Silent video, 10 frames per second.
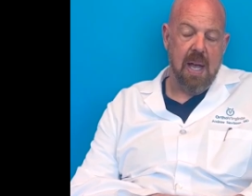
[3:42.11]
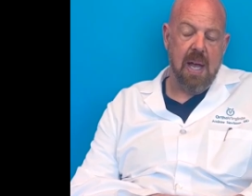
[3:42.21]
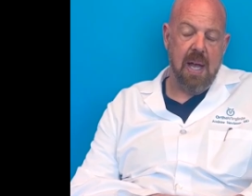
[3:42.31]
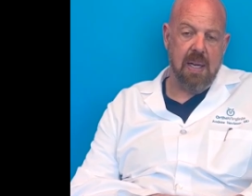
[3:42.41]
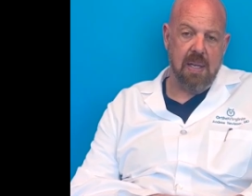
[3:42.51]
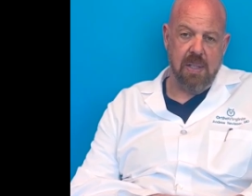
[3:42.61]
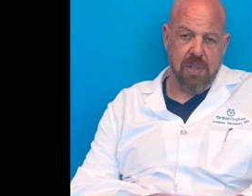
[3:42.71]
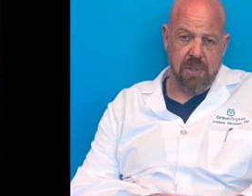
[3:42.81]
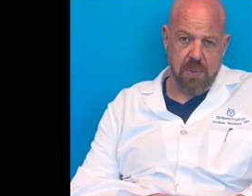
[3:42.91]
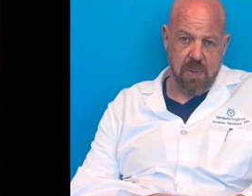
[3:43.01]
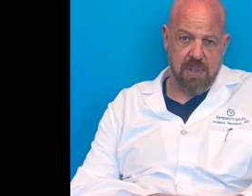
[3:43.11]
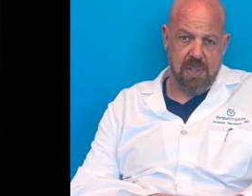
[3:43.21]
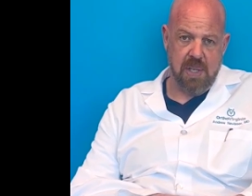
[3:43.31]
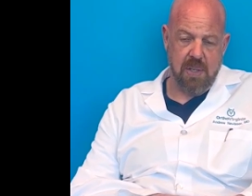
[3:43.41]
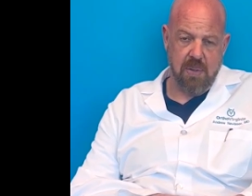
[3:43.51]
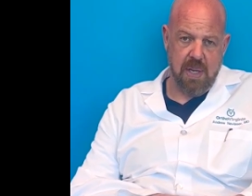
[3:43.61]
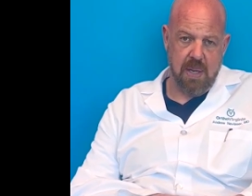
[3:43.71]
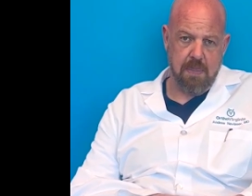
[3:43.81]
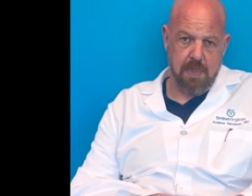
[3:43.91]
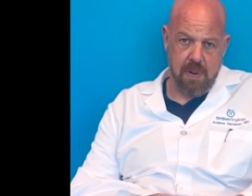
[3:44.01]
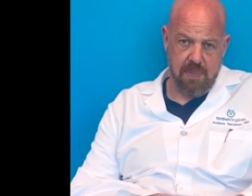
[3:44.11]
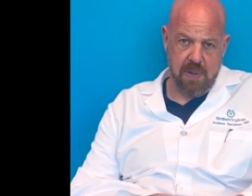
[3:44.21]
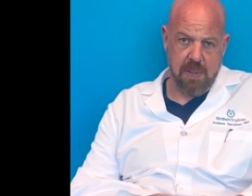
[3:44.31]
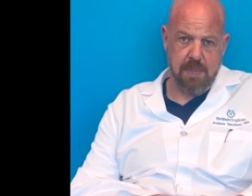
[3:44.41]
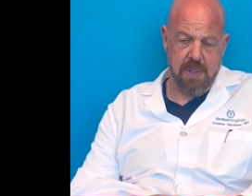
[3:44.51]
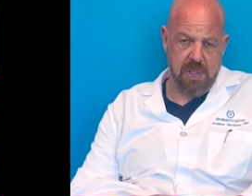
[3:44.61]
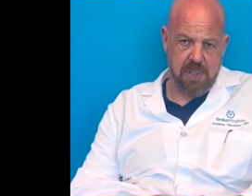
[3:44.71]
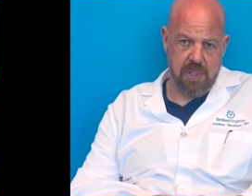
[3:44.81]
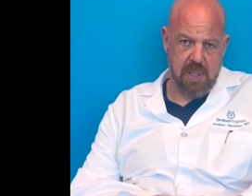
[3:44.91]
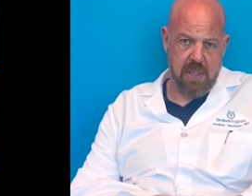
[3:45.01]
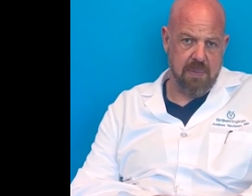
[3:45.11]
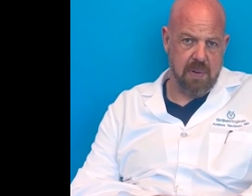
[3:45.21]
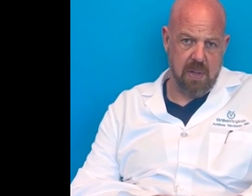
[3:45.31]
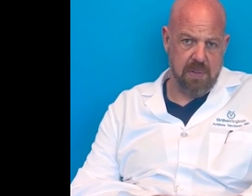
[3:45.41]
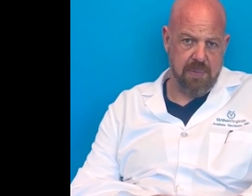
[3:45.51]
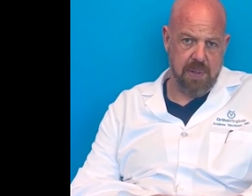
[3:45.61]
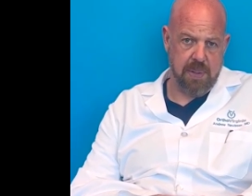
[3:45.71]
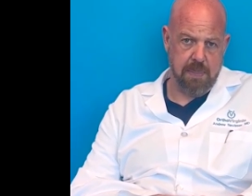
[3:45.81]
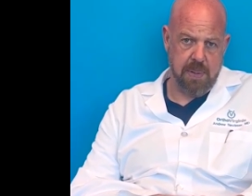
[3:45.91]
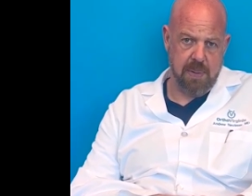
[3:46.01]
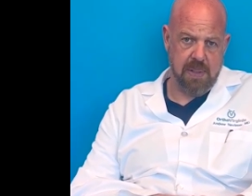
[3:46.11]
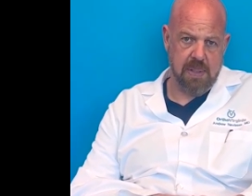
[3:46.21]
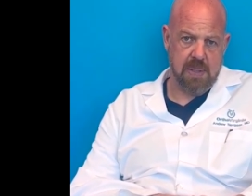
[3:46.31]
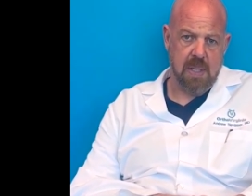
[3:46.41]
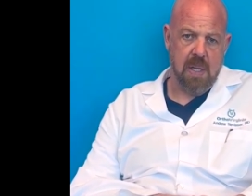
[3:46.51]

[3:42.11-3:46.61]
and it ensures that you get perfect positioning of all of the components.